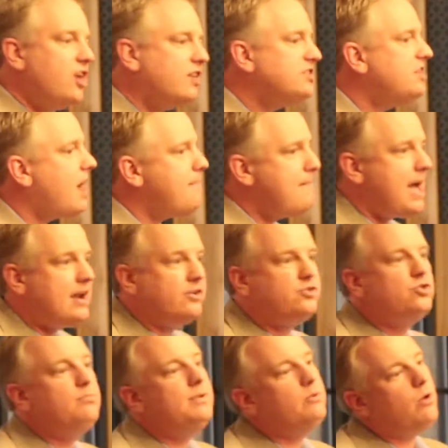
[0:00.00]
does not matter
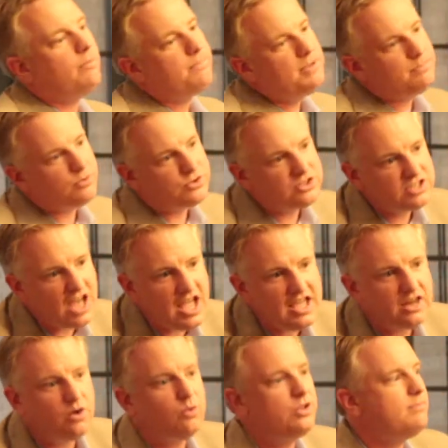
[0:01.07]
to me what people
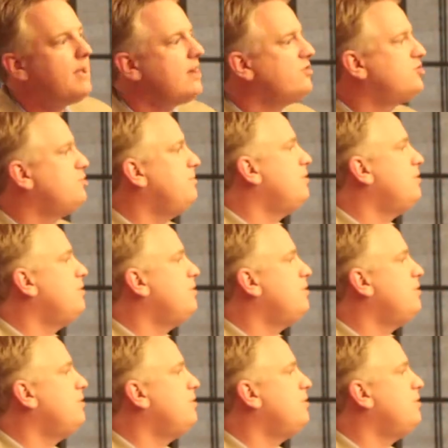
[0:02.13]
say, it only matters to